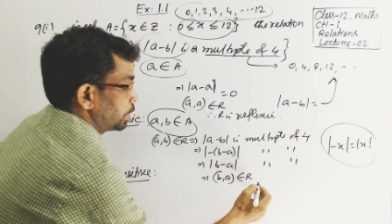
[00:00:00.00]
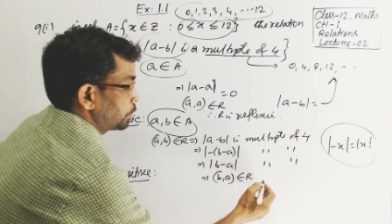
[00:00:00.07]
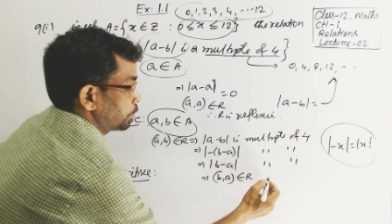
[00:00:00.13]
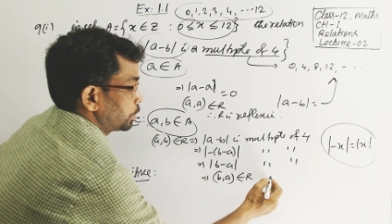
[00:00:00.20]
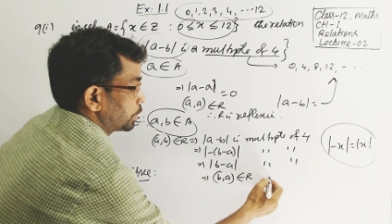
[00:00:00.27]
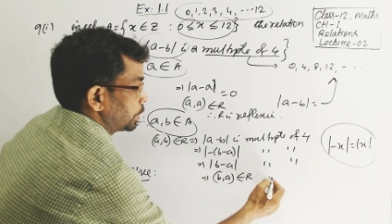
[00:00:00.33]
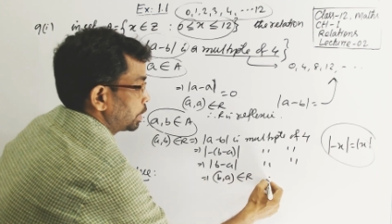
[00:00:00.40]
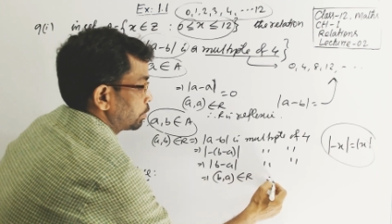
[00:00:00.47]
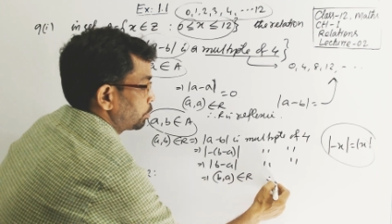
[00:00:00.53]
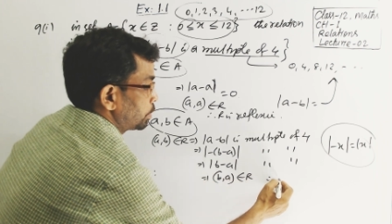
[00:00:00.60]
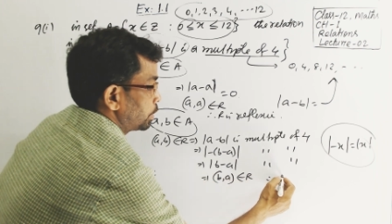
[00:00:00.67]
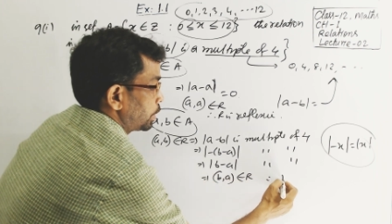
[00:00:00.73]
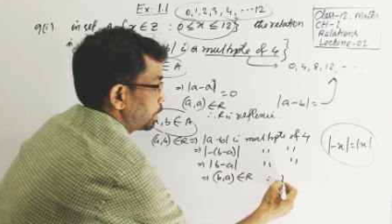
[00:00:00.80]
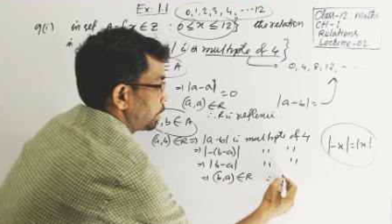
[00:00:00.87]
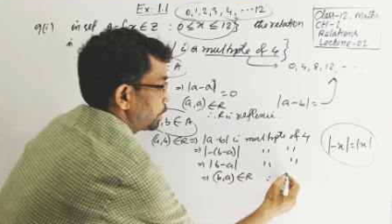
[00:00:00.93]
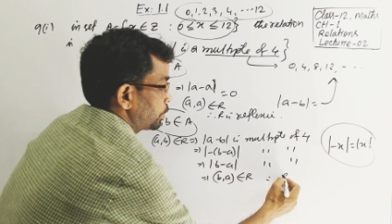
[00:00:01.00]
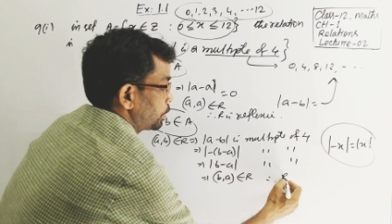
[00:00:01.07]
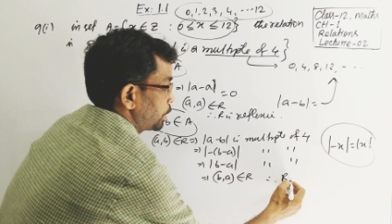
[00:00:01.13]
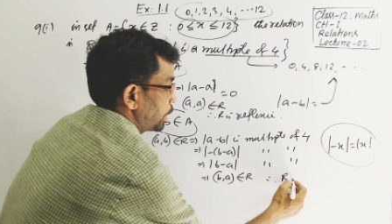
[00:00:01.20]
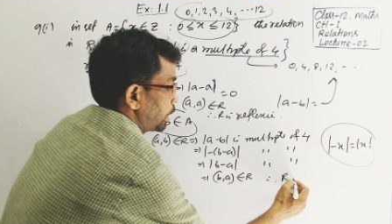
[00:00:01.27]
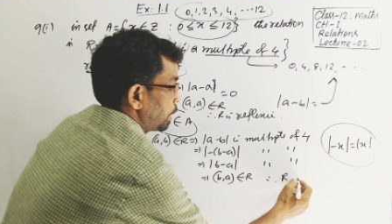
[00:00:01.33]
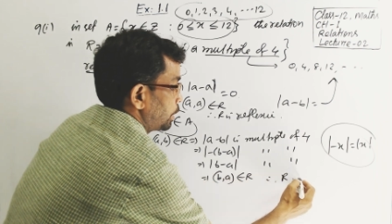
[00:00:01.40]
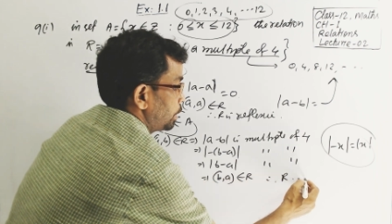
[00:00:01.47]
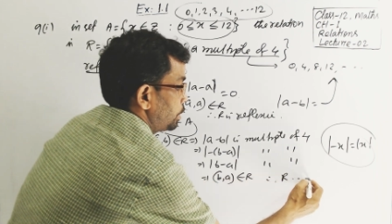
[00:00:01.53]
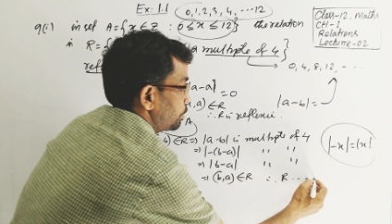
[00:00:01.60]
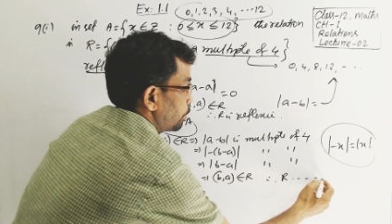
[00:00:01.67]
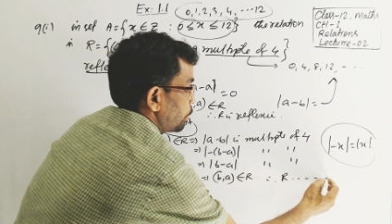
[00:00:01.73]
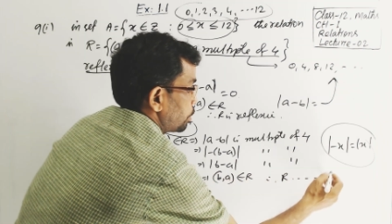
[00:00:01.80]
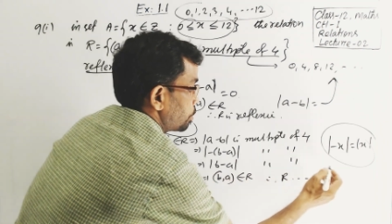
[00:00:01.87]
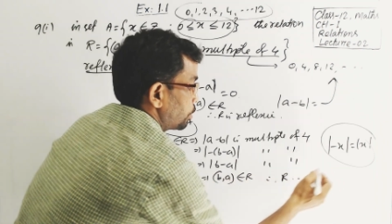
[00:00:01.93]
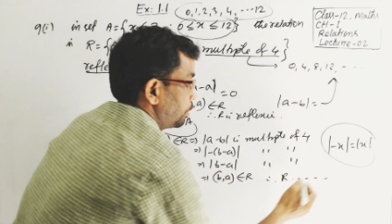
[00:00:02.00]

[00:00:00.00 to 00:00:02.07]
therefore the relation R is also